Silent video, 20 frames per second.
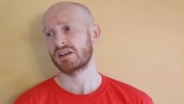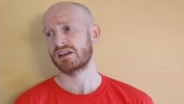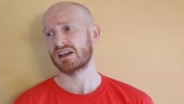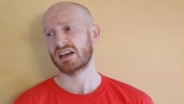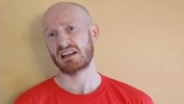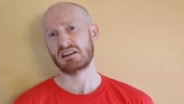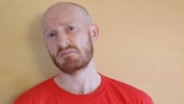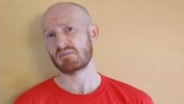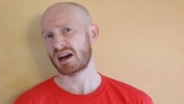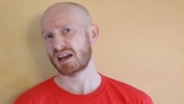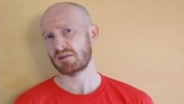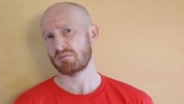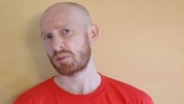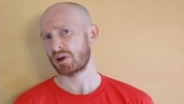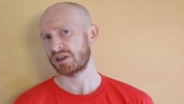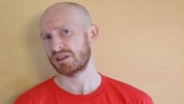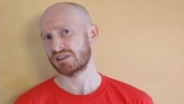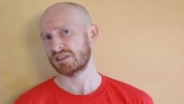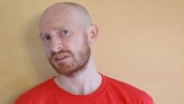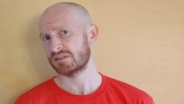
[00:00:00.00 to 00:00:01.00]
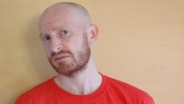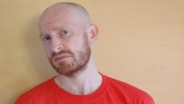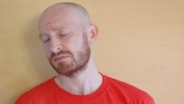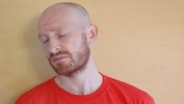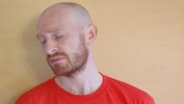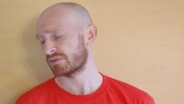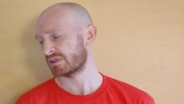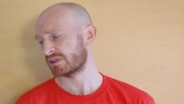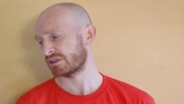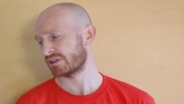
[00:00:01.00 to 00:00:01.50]
and in my opinion,
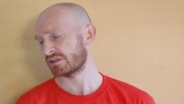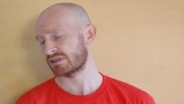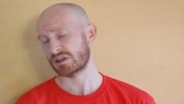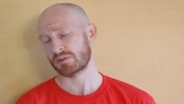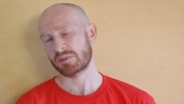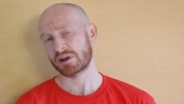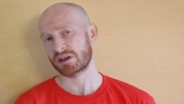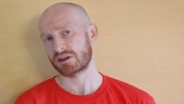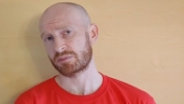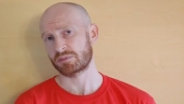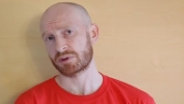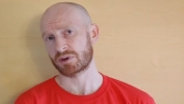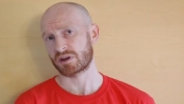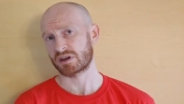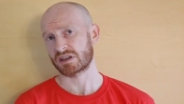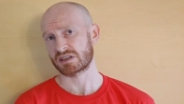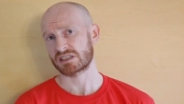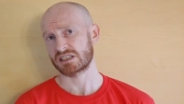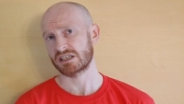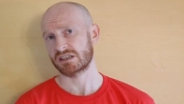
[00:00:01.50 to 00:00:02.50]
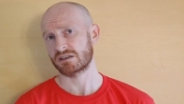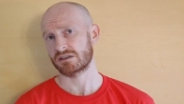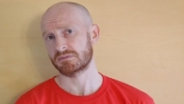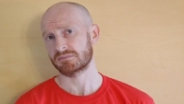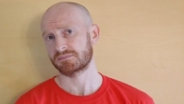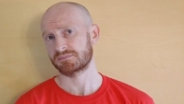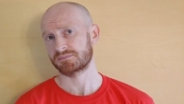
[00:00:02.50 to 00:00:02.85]
there's a better product here.